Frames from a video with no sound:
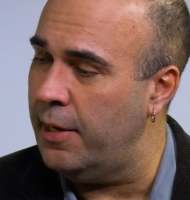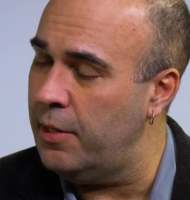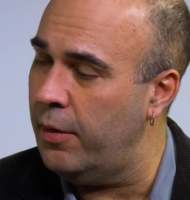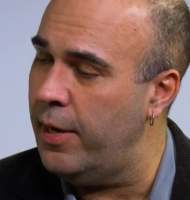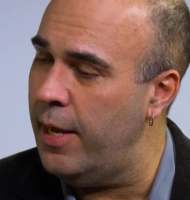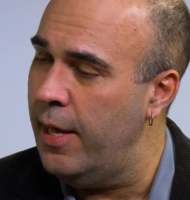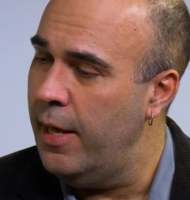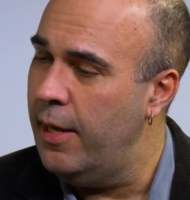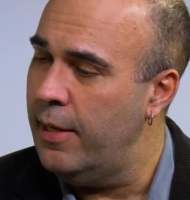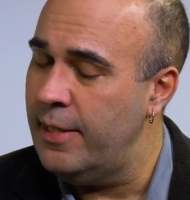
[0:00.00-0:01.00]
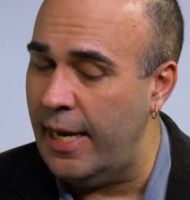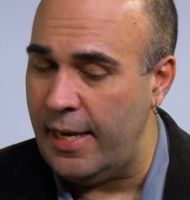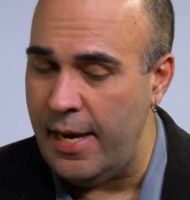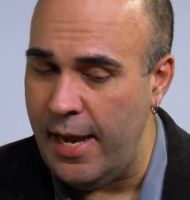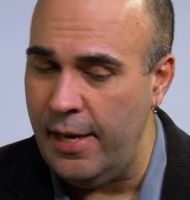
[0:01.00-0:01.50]
Is there any
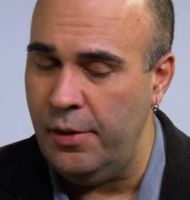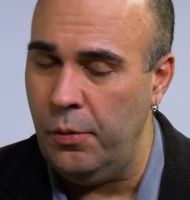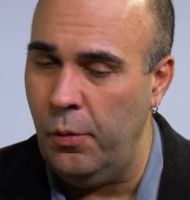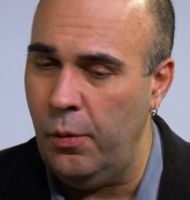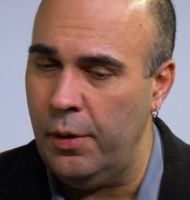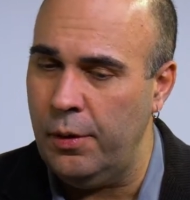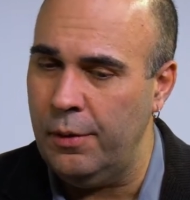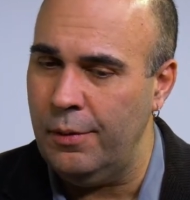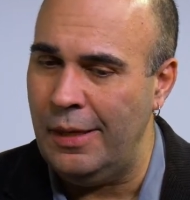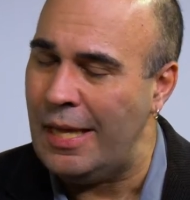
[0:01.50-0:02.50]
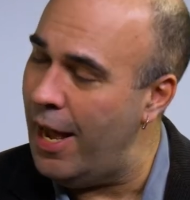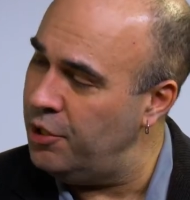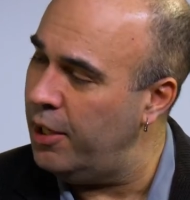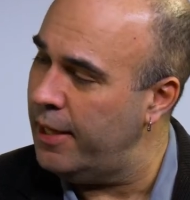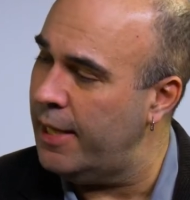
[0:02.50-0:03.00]
technique or
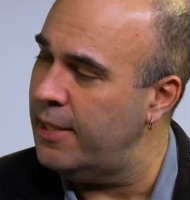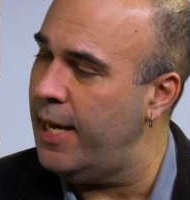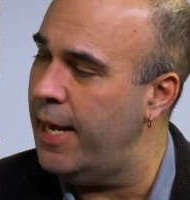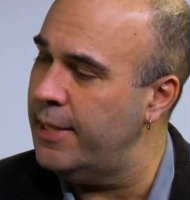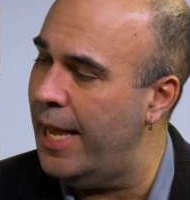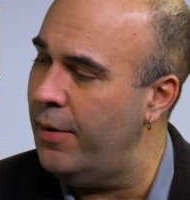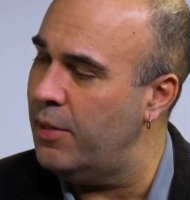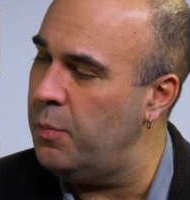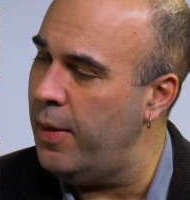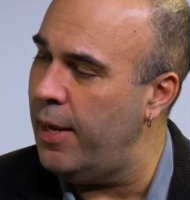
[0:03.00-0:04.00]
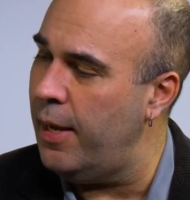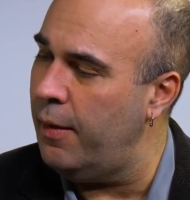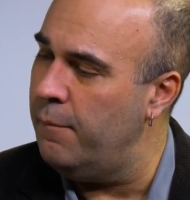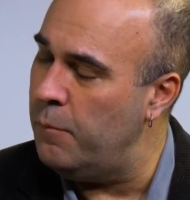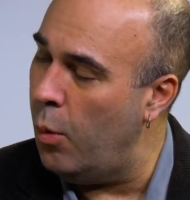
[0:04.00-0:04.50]
logic that stands out as being
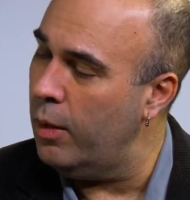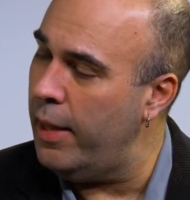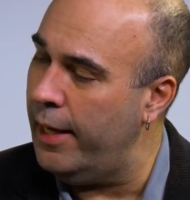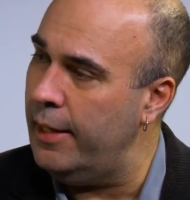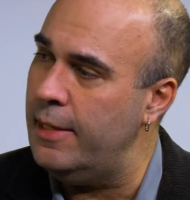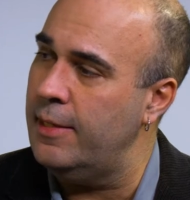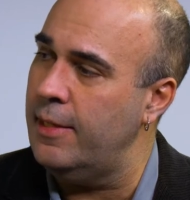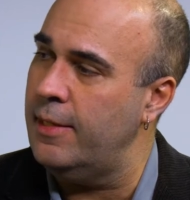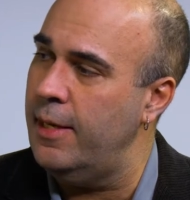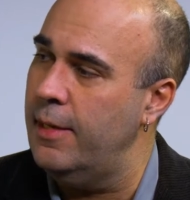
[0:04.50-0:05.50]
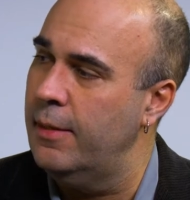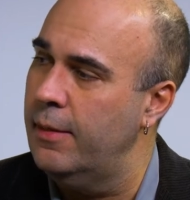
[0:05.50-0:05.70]
more likely to succeed?